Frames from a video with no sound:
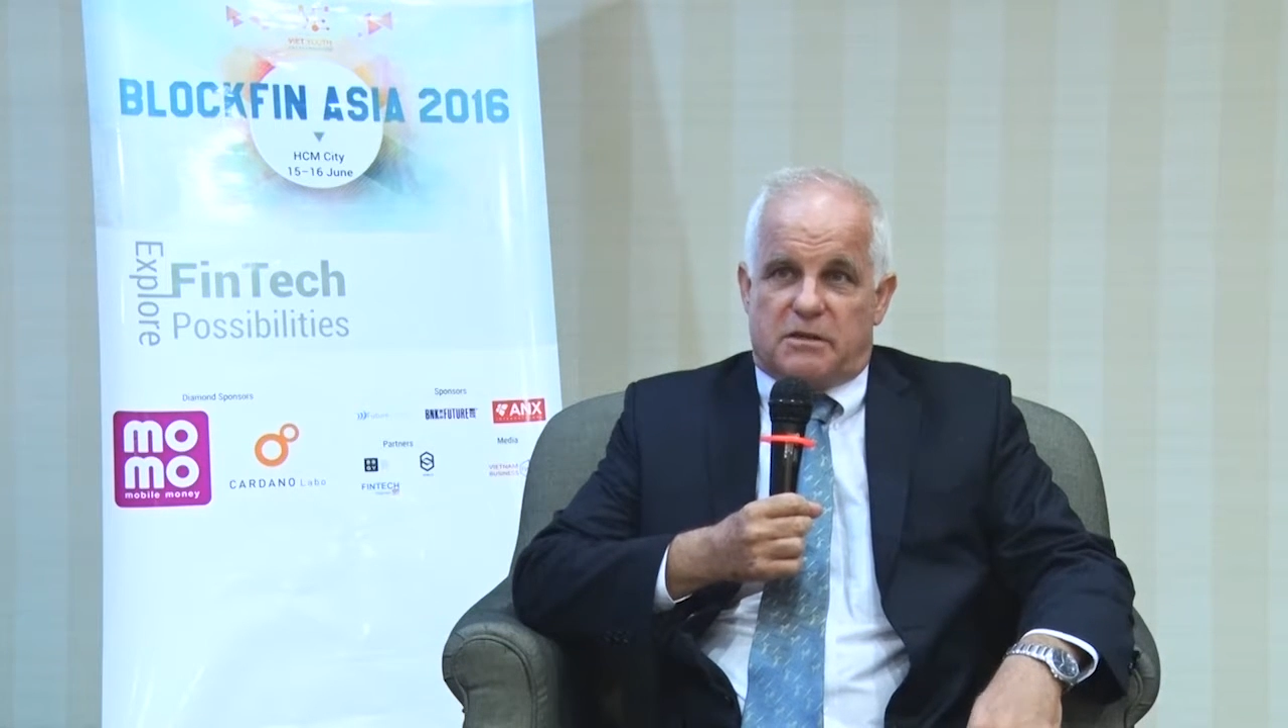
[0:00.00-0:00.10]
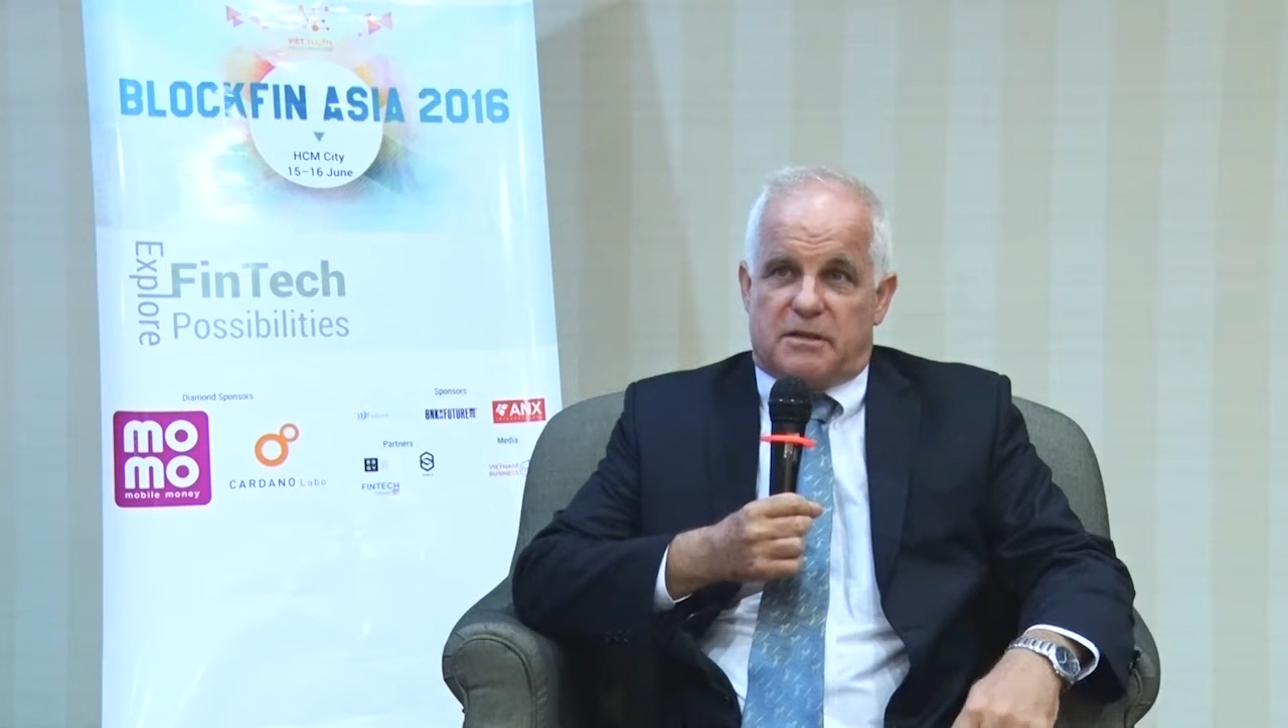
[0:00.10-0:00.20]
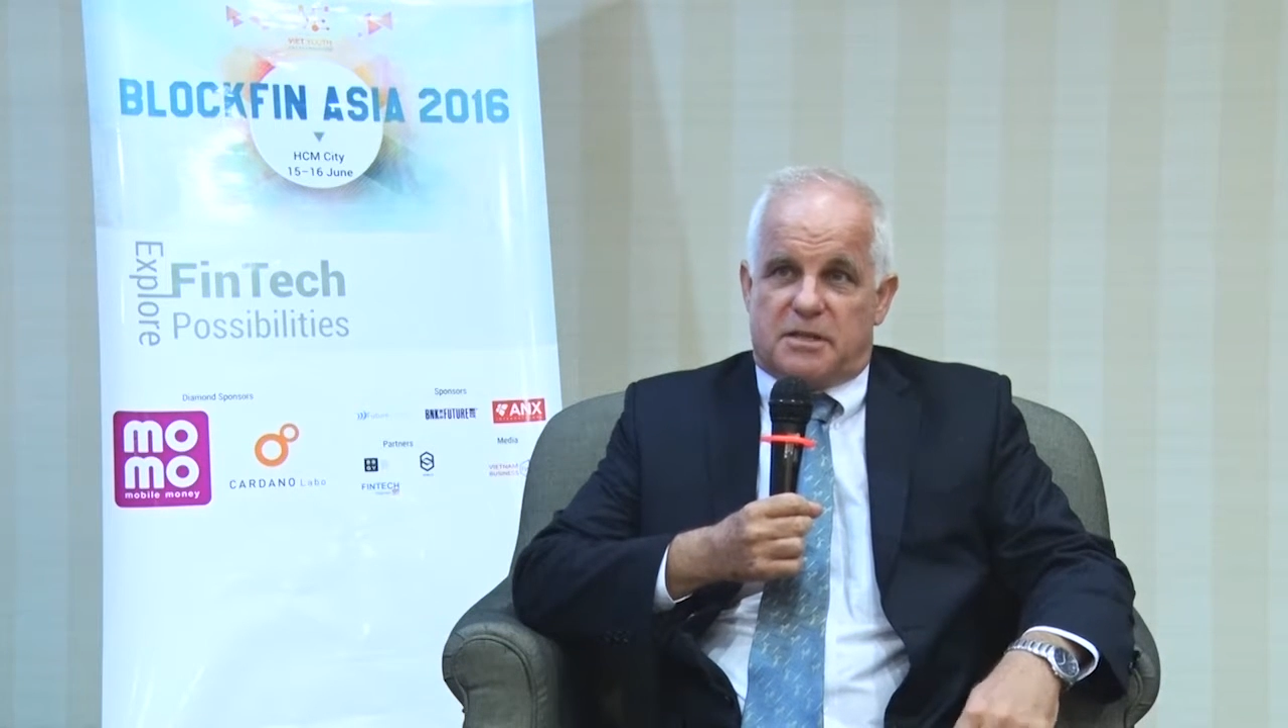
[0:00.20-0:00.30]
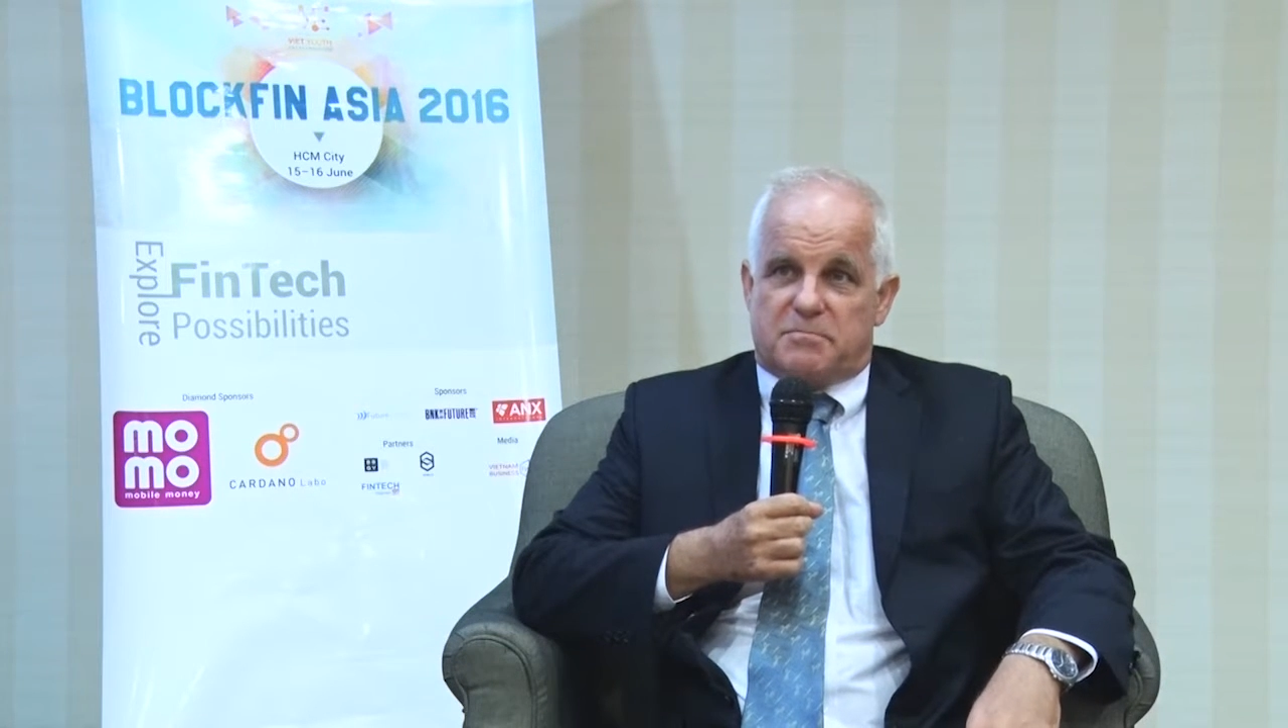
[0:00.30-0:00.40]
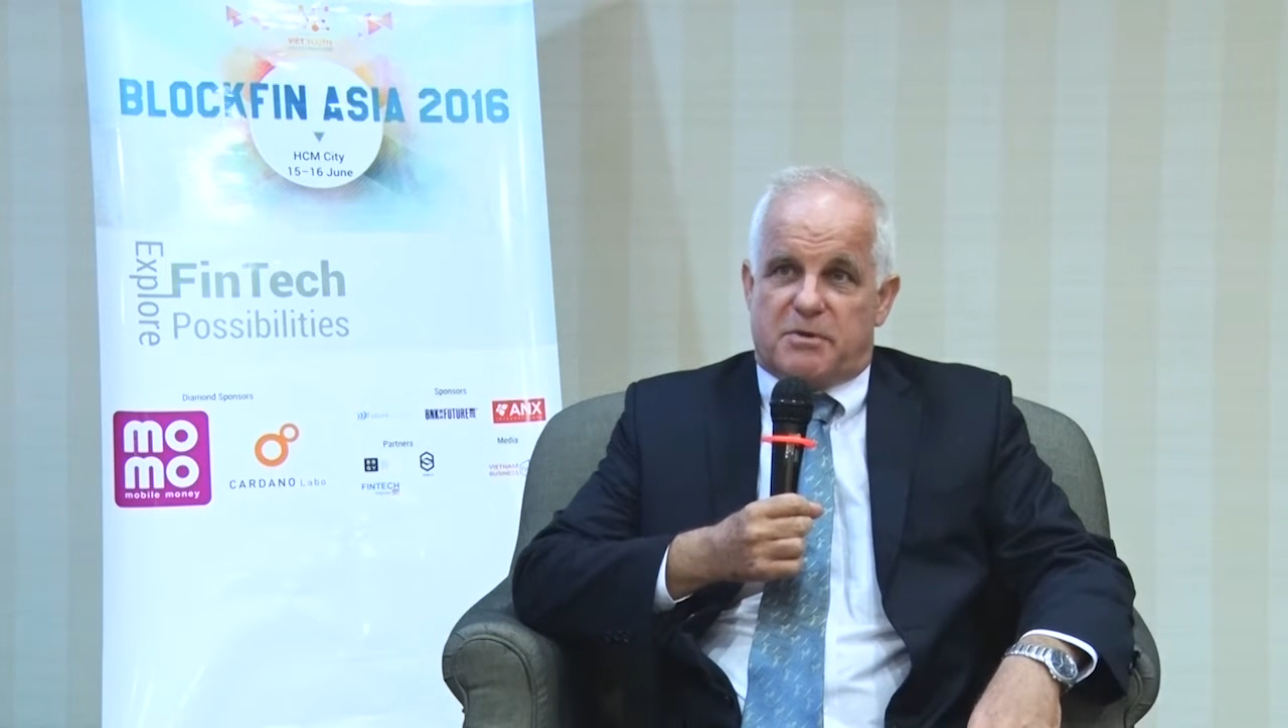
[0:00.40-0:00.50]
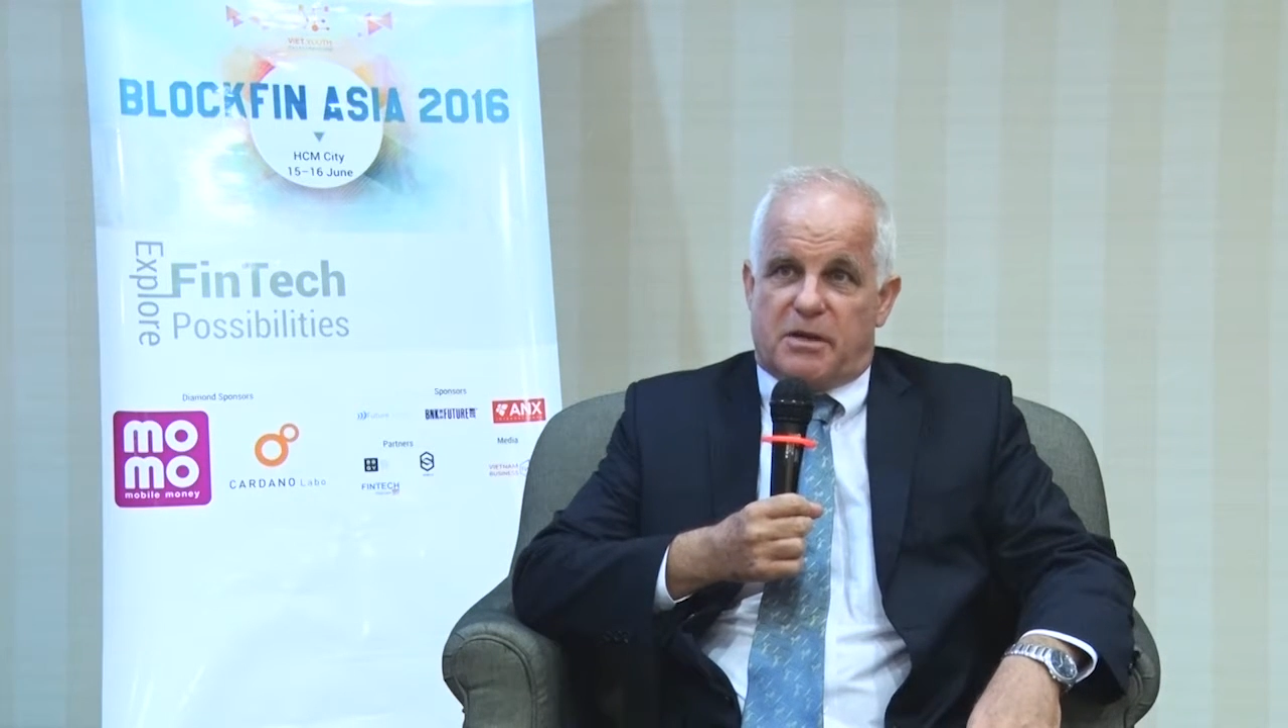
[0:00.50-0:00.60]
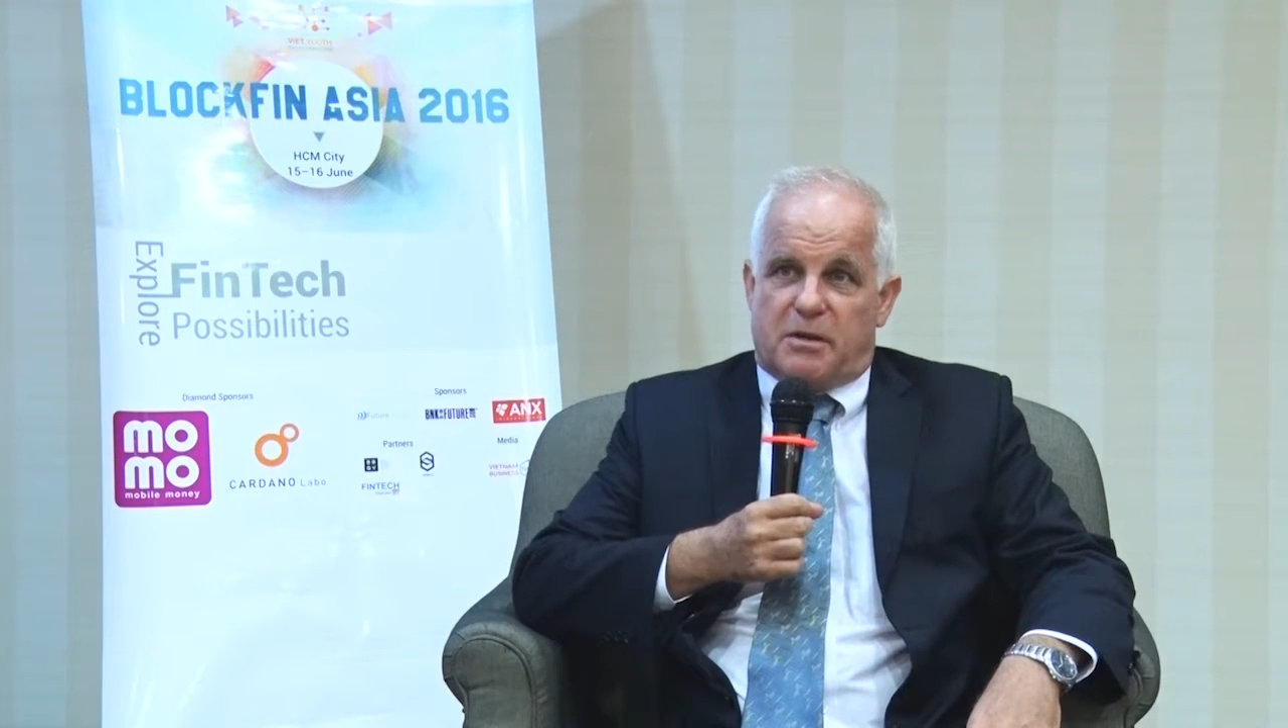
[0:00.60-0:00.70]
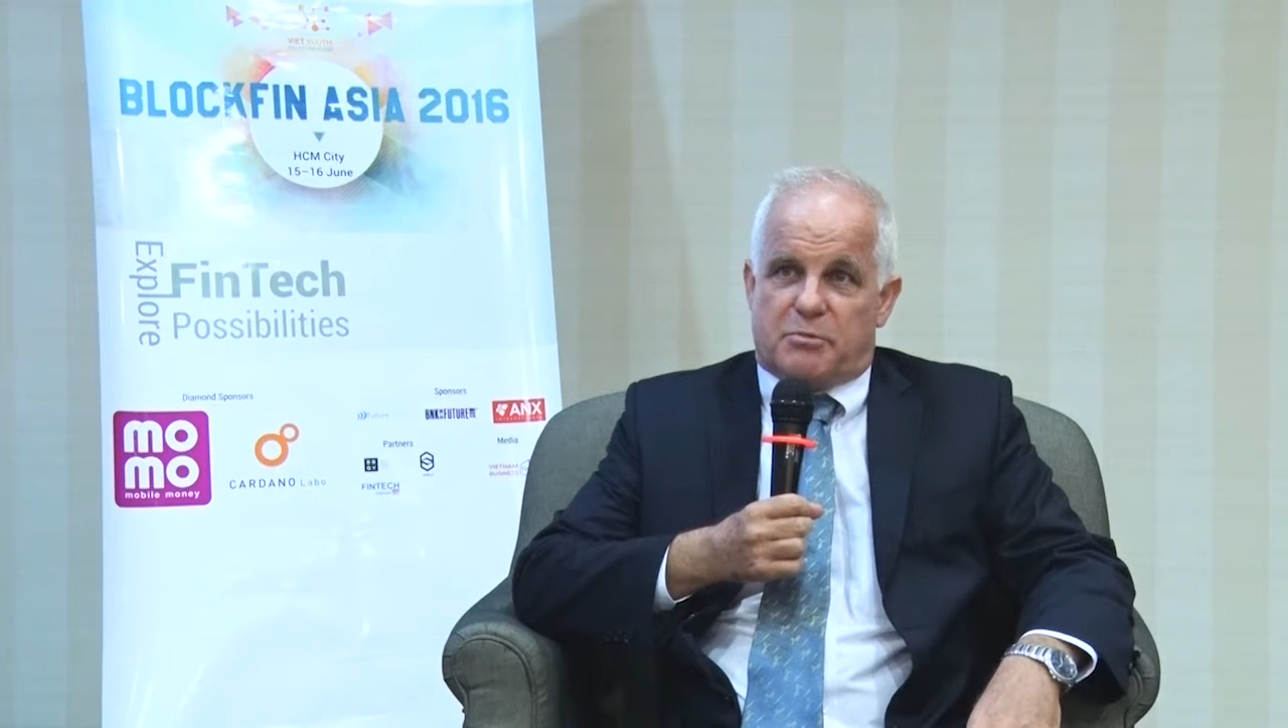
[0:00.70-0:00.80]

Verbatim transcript: that is being